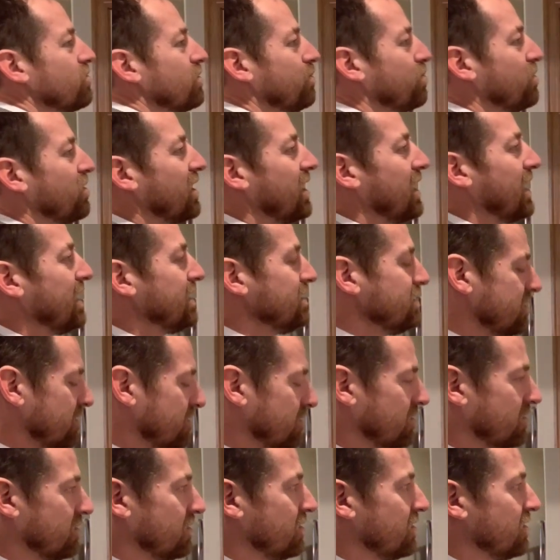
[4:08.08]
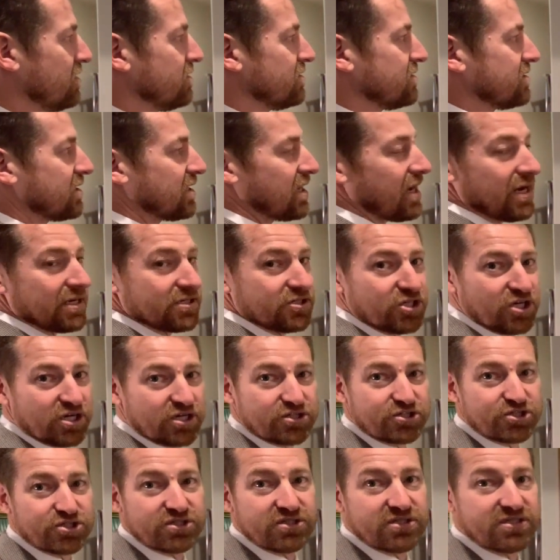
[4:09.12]
applies to
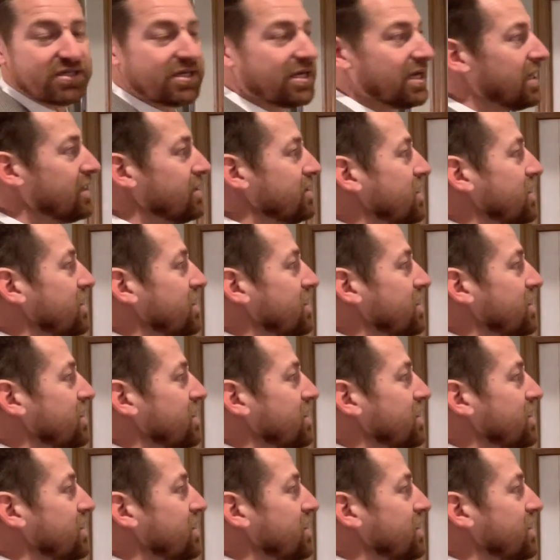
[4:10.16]
conjunctions and